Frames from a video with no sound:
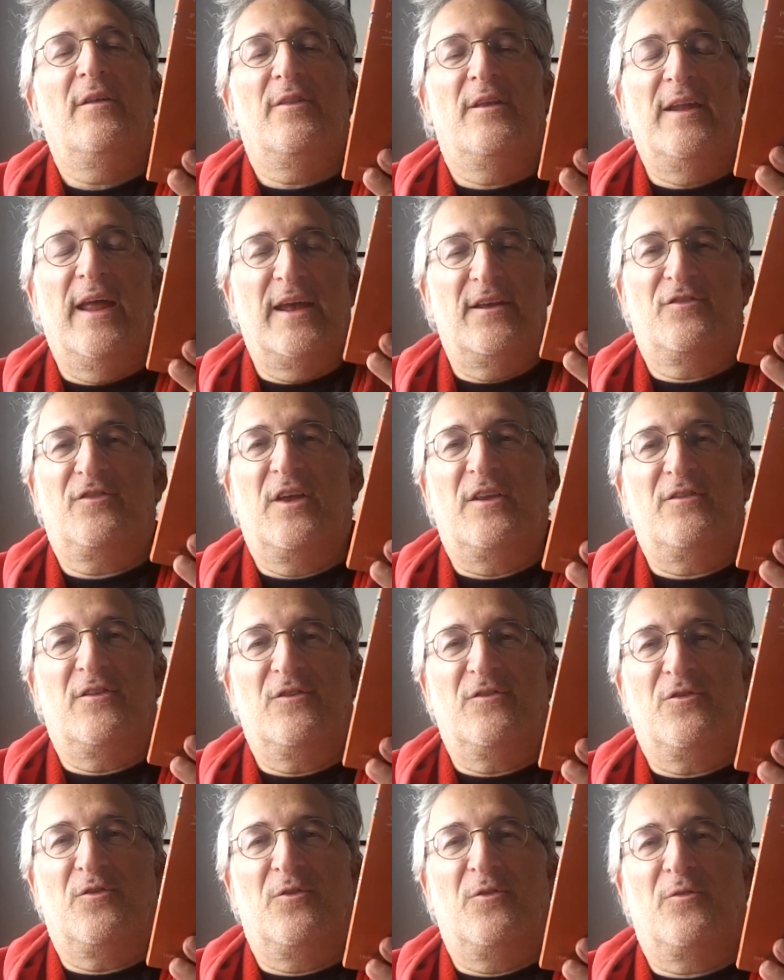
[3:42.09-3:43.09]
the next
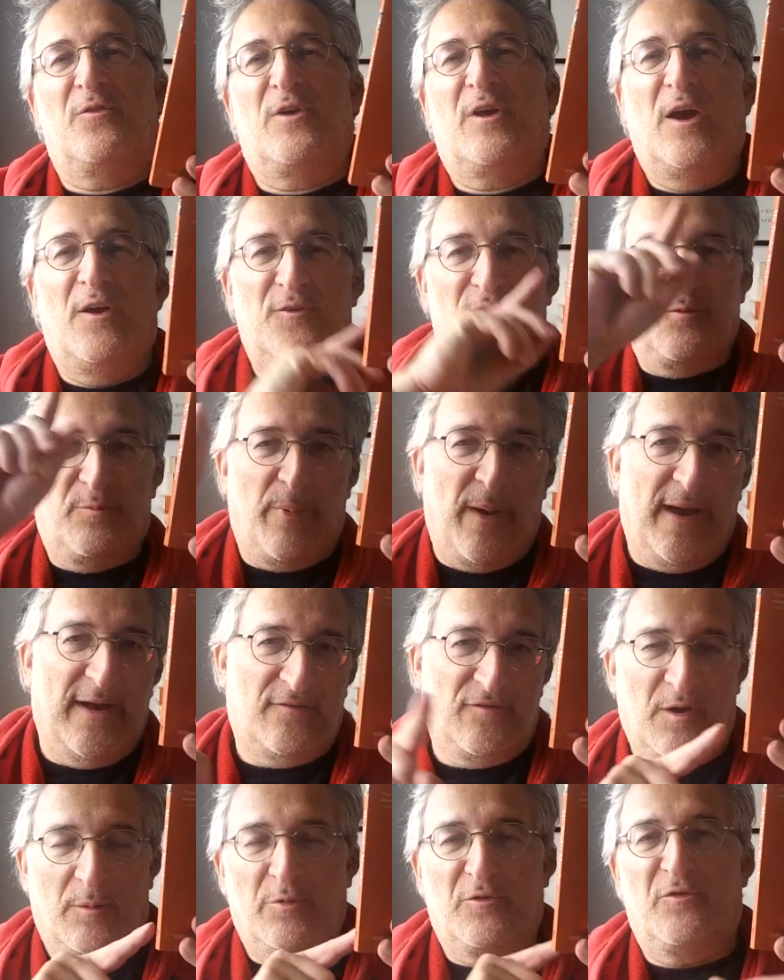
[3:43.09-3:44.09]
sentence sort of goes
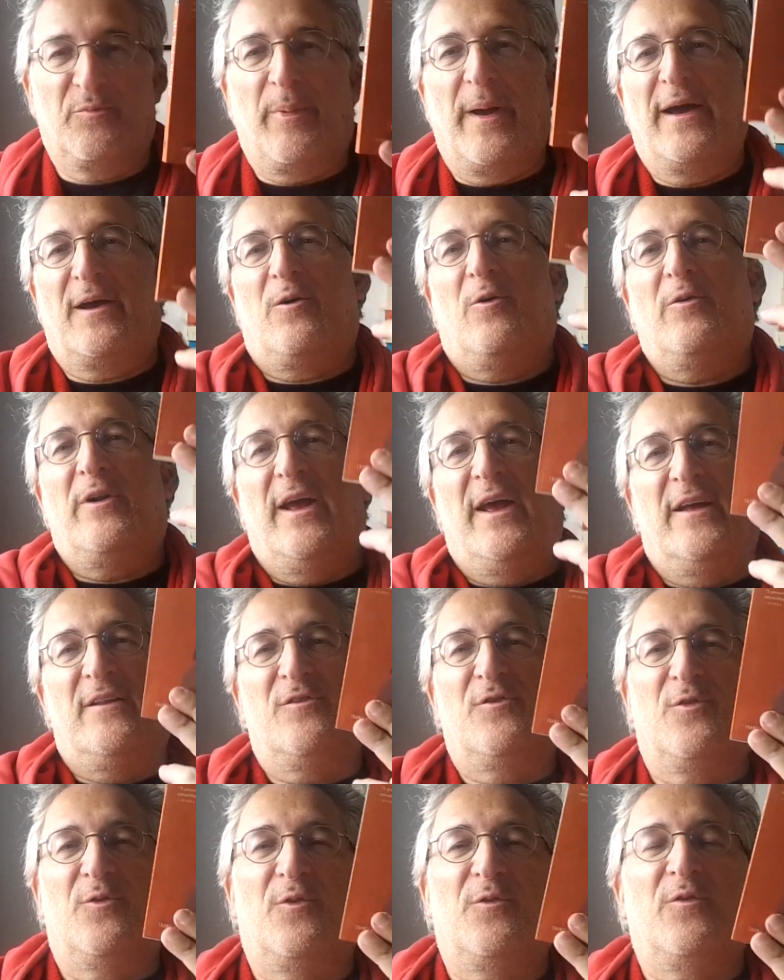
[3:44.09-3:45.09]
back, doubles back on it,
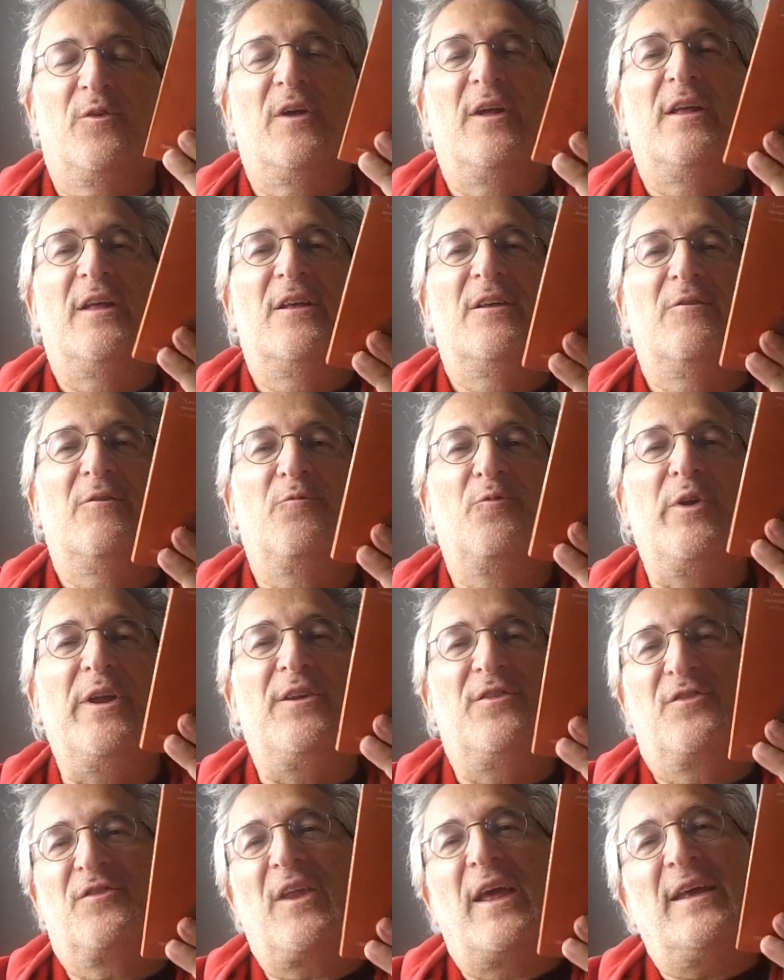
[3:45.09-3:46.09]
and sort of
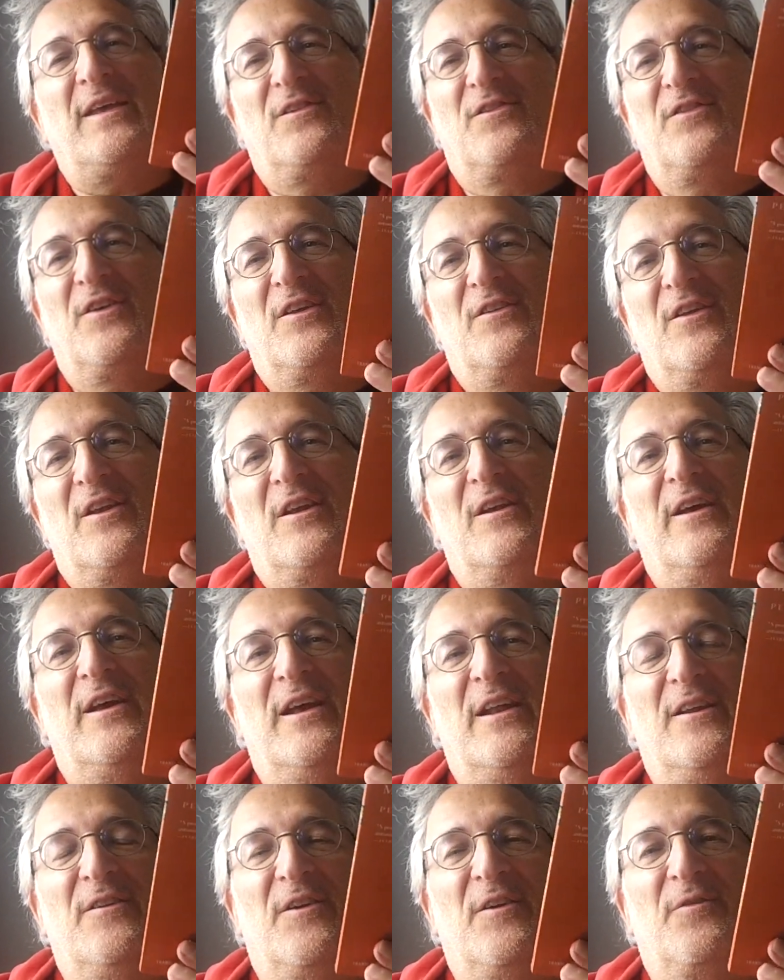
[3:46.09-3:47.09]
restates it in a,
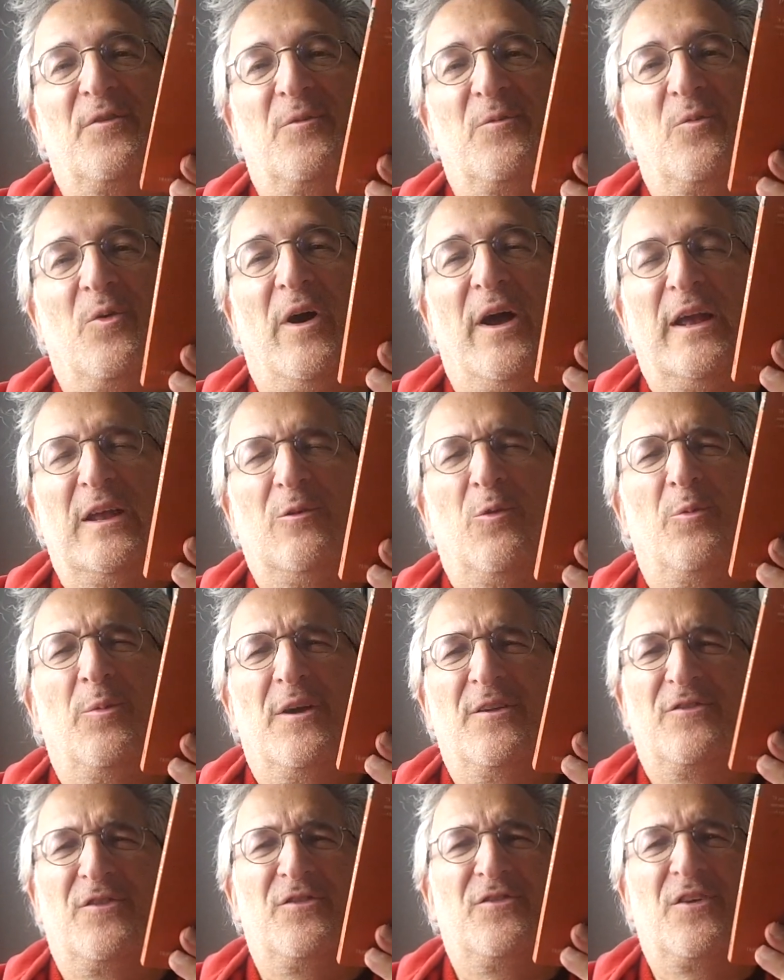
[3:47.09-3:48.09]
in a different way,
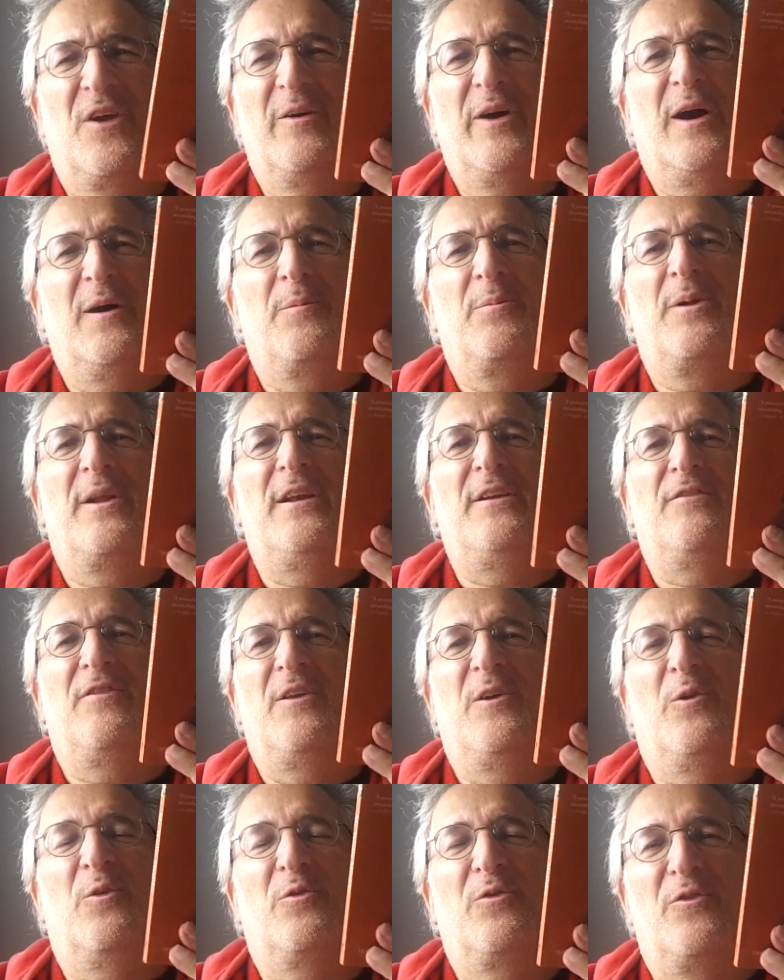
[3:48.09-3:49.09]
almost to show how
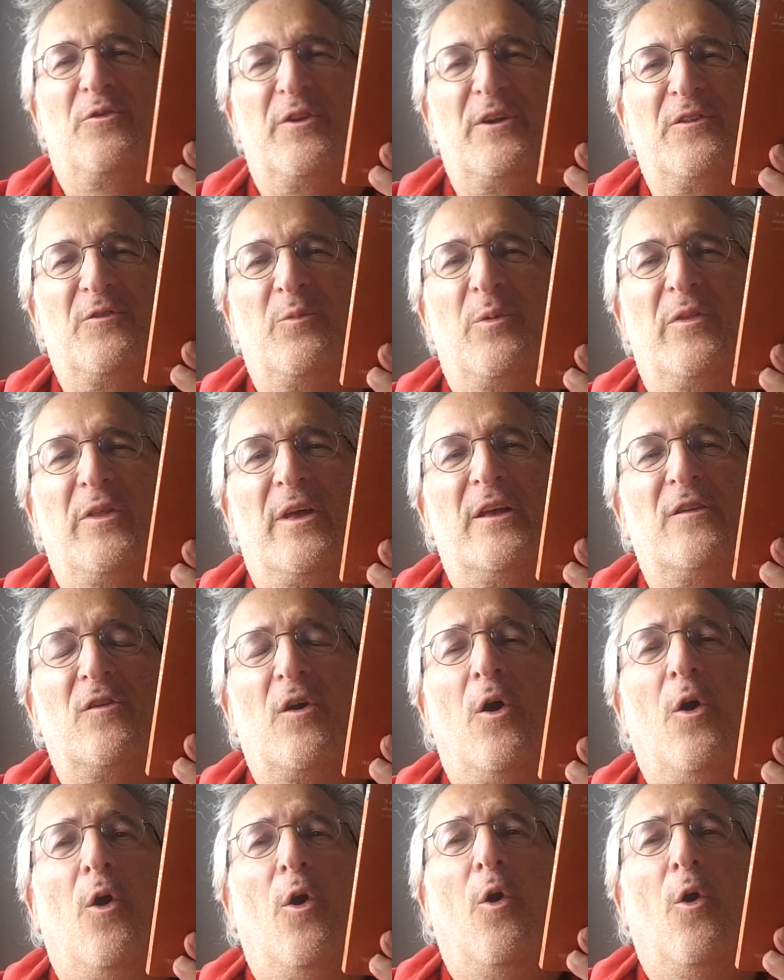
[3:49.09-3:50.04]
pleased the author is with it.